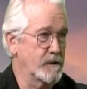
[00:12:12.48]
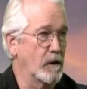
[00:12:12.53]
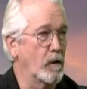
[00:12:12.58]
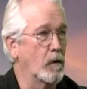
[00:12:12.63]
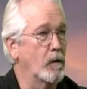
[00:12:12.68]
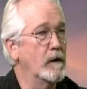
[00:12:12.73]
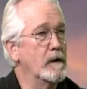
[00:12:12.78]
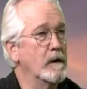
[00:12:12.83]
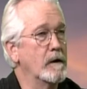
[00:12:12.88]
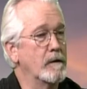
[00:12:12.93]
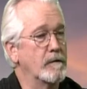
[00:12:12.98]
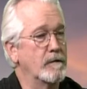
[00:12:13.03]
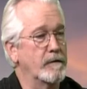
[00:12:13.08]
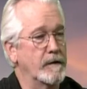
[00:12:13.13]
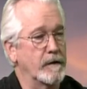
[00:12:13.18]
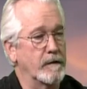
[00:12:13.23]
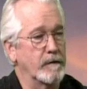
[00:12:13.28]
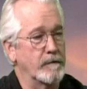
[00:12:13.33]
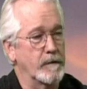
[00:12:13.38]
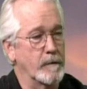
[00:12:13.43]
So
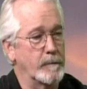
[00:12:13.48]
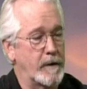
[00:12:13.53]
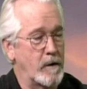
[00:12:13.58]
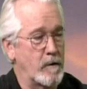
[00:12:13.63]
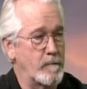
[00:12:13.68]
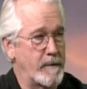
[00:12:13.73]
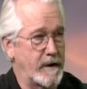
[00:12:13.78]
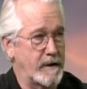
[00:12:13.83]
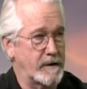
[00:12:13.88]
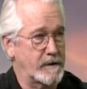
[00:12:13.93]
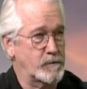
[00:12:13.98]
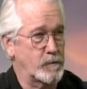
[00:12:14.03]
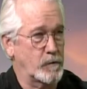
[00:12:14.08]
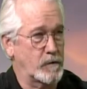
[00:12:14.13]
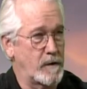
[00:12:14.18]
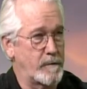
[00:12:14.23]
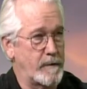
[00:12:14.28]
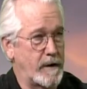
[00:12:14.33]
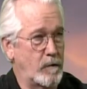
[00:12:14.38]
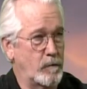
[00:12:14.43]
the paramedics will
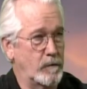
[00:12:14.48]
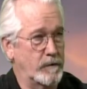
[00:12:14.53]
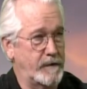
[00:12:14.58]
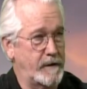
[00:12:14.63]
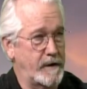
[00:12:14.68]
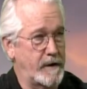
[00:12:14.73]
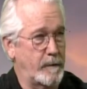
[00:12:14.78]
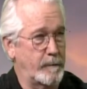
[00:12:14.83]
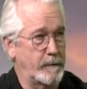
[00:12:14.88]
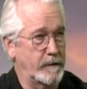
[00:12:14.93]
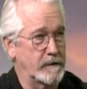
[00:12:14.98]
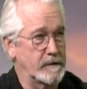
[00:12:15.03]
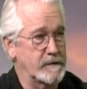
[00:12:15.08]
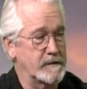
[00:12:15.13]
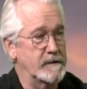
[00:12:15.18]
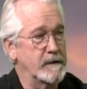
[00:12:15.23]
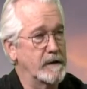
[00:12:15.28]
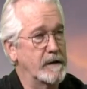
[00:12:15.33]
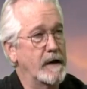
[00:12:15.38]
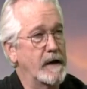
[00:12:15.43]
come out with the
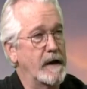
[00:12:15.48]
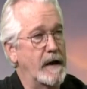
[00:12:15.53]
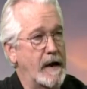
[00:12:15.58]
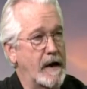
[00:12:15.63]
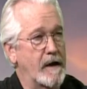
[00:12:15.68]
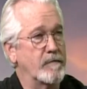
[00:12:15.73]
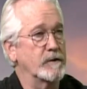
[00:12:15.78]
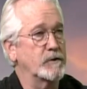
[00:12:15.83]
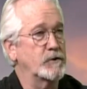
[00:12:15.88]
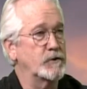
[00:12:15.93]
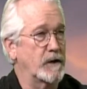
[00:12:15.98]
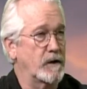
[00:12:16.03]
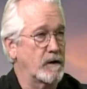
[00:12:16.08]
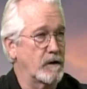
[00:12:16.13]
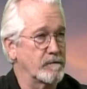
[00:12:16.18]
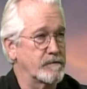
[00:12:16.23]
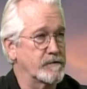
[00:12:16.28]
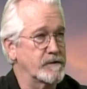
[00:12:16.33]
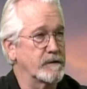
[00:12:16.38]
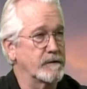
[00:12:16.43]
ambulance, and the
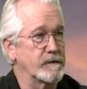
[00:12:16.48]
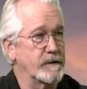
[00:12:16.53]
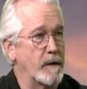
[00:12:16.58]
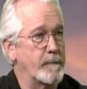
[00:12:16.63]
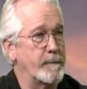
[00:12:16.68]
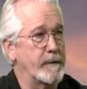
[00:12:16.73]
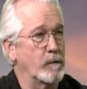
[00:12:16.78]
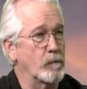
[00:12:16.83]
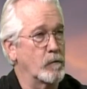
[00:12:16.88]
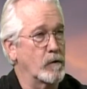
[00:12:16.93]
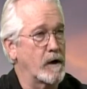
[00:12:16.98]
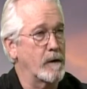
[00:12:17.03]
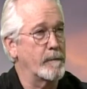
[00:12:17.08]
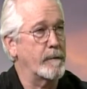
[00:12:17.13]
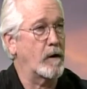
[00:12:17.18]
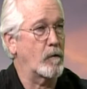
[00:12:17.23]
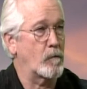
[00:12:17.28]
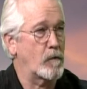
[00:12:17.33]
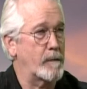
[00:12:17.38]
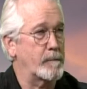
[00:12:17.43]
sheriff's deputy will come
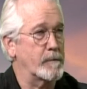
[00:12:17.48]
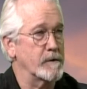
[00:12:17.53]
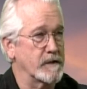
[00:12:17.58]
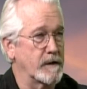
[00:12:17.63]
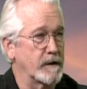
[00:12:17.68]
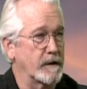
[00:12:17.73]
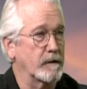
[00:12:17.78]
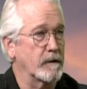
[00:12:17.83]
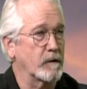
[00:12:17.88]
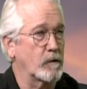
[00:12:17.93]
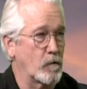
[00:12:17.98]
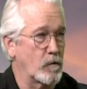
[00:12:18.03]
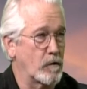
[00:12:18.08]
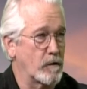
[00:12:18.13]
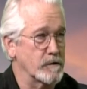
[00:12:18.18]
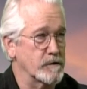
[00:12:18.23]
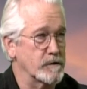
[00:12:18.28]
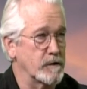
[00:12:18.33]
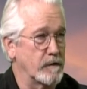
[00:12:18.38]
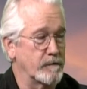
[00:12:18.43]
out representing the
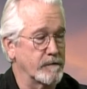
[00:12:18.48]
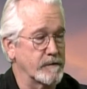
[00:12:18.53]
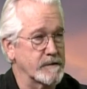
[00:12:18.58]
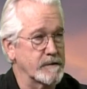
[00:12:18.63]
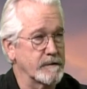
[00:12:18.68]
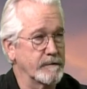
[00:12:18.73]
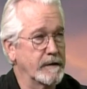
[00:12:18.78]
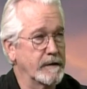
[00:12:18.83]
coroner's office.